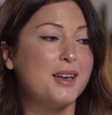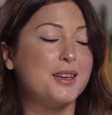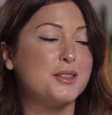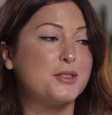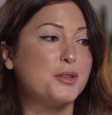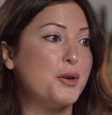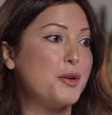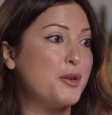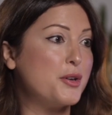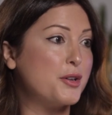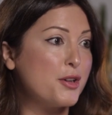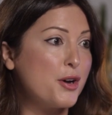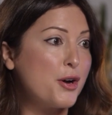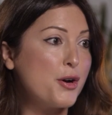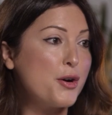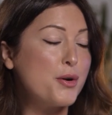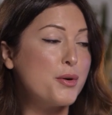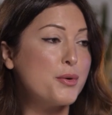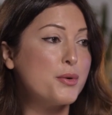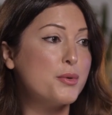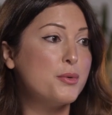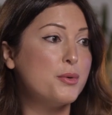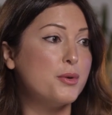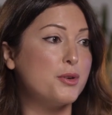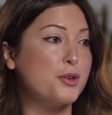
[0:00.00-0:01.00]
So
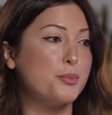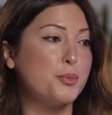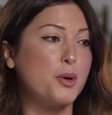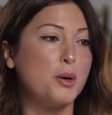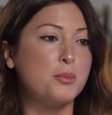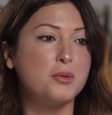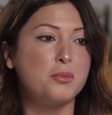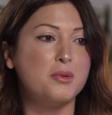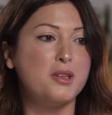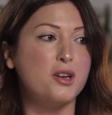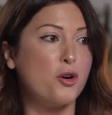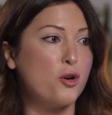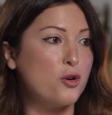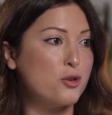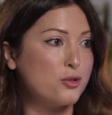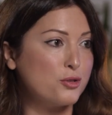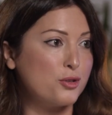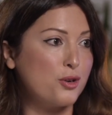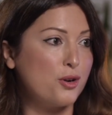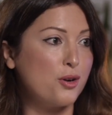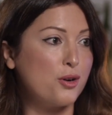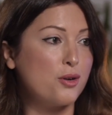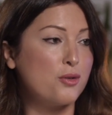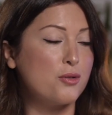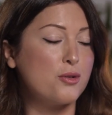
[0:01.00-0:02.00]
you probably all
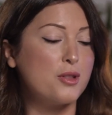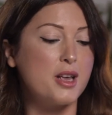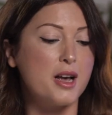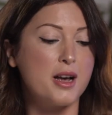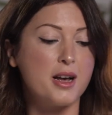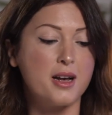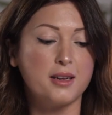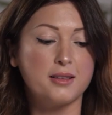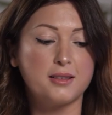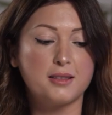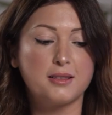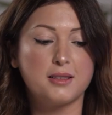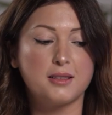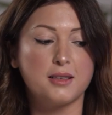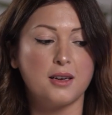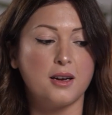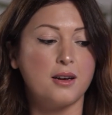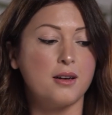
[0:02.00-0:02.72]
know that